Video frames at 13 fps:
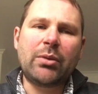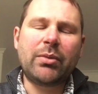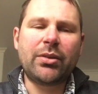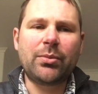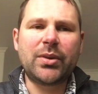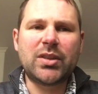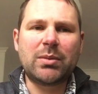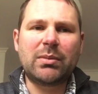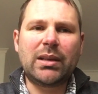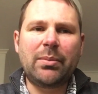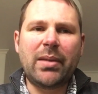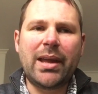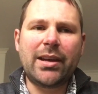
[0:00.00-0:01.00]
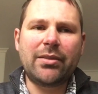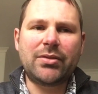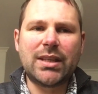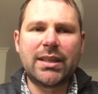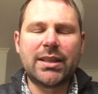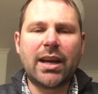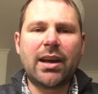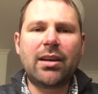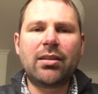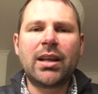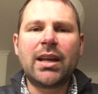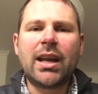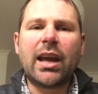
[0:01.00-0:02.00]
with a reasonable amount of
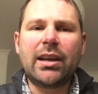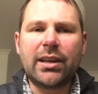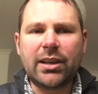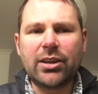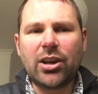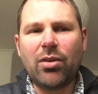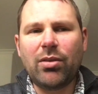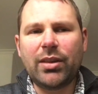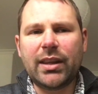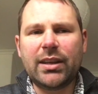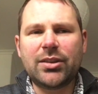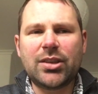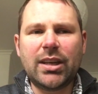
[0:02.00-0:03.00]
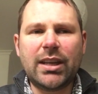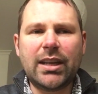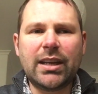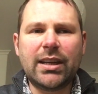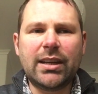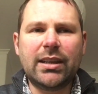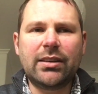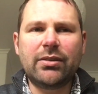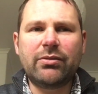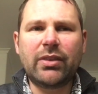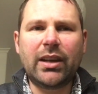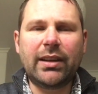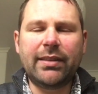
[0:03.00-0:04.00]
detail, and it can go on the internet and
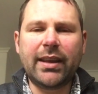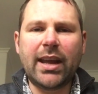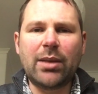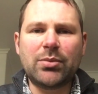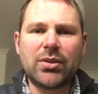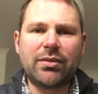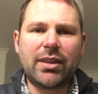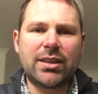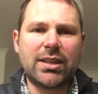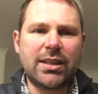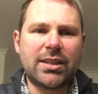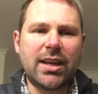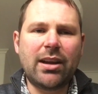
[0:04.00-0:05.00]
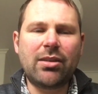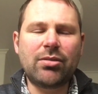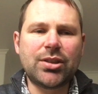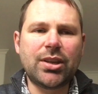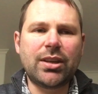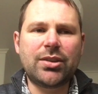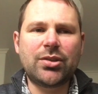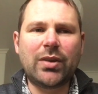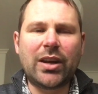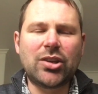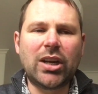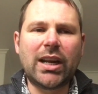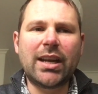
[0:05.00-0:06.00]
fill in the gaps of the detail to
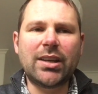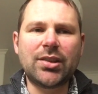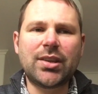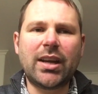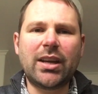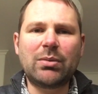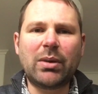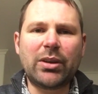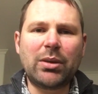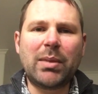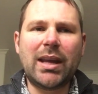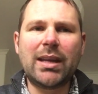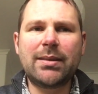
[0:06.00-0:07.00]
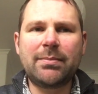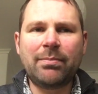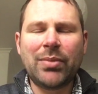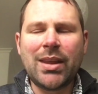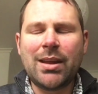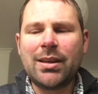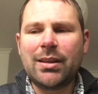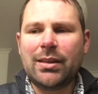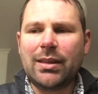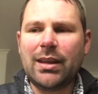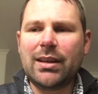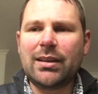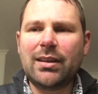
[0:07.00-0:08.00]
actually understand what you mean,
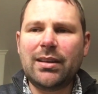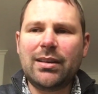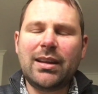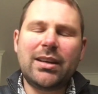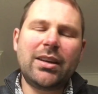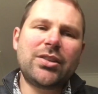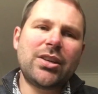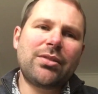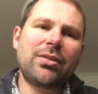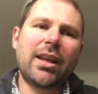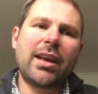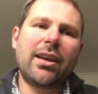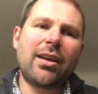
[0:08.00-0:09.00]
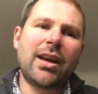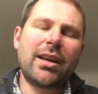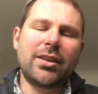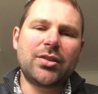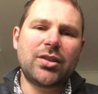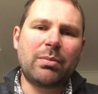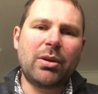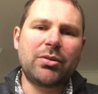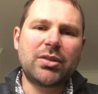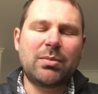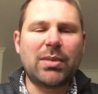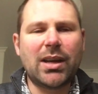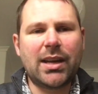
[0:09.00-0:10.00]
then the general AI is
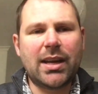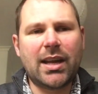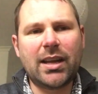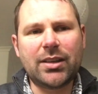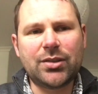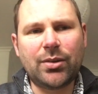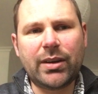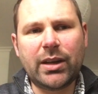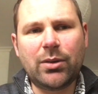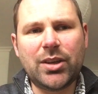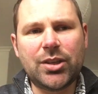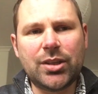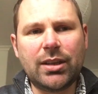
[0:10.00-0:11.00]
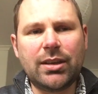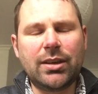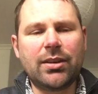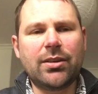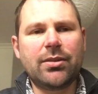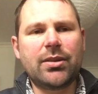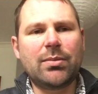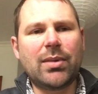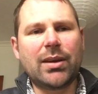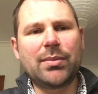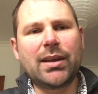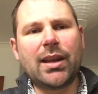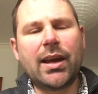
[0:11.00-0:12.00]
supposed to be able to answer any question. You know, you
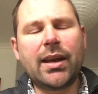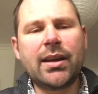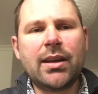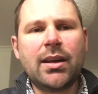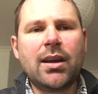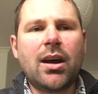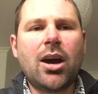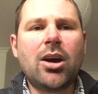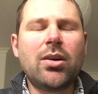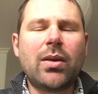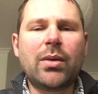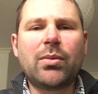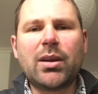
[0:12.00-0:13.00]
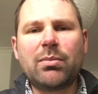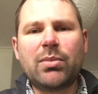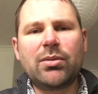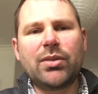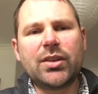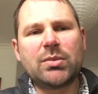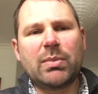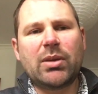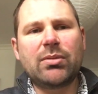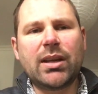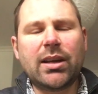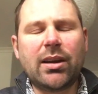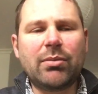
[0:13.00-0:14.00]
might be like, oh, I want to build this
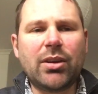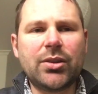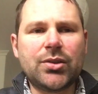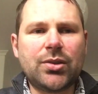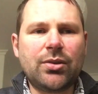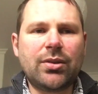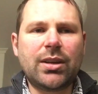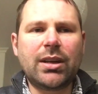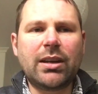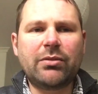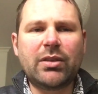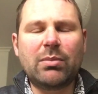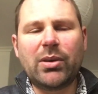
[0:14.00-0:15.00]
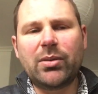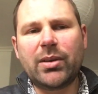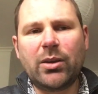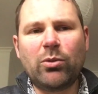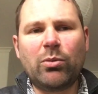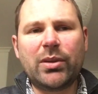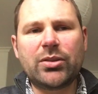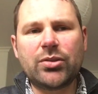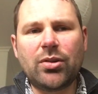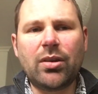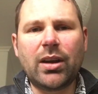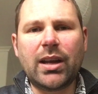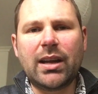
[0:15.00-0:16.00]
building. I'm not certain if the building will be
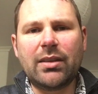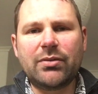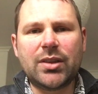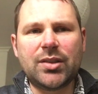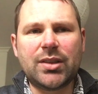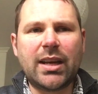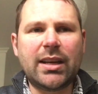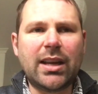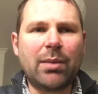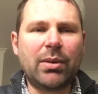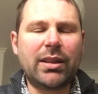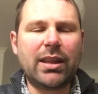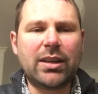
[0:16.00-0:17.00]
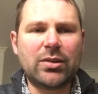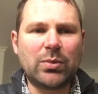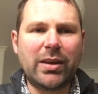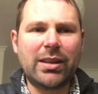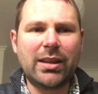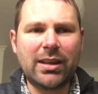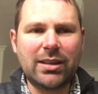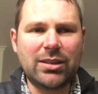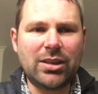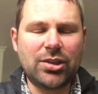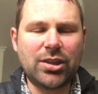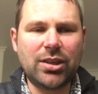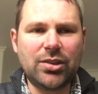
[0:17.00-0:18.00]
strong enough to stand up in these weather
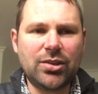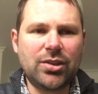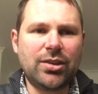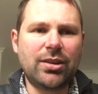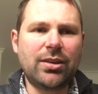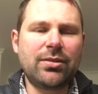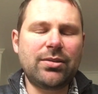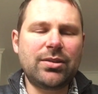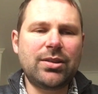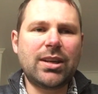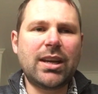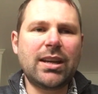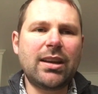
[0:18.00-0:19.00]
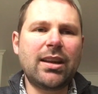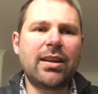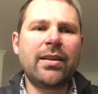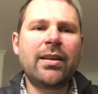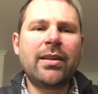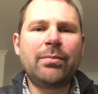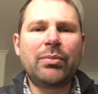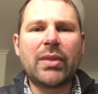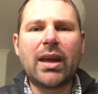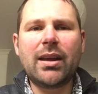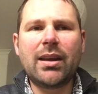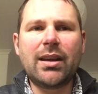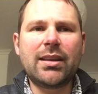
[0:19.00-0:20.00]
conditions. You know, you get
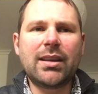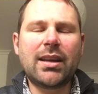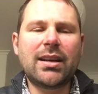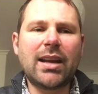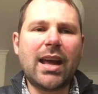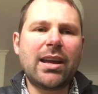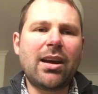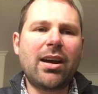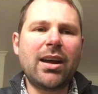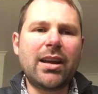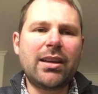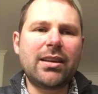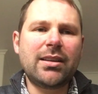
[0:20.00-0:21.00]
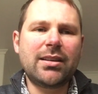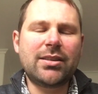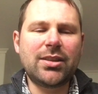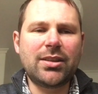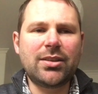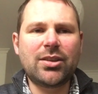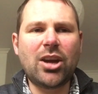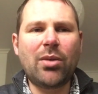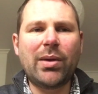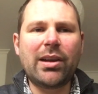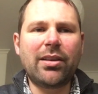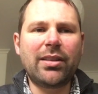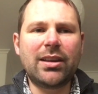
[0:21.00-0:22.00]
an AI to go
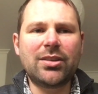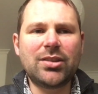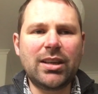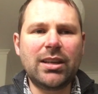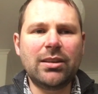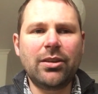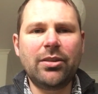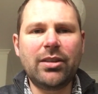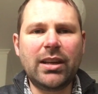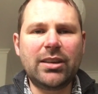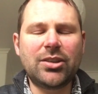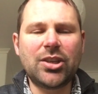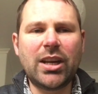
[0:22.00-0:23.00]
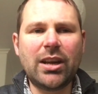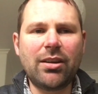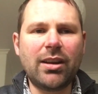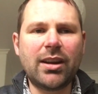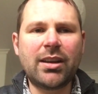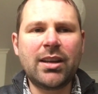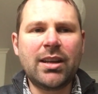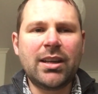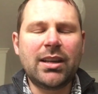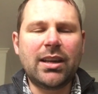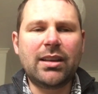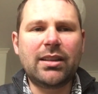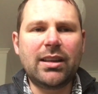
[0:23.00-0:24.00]
out on the internet, learn engineering,
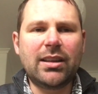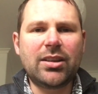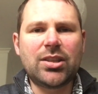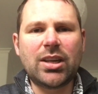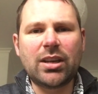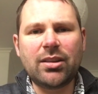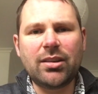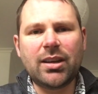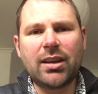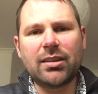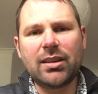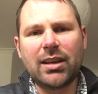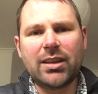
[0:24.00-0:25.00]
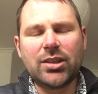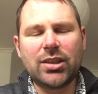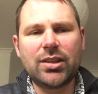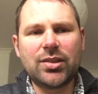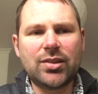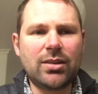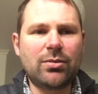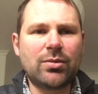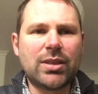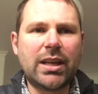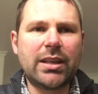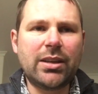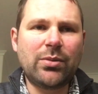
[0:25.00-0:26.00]
and then check your calculations, and it will
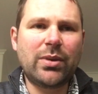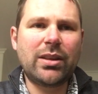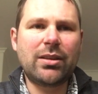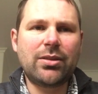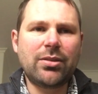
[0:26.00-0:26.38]
tell you whether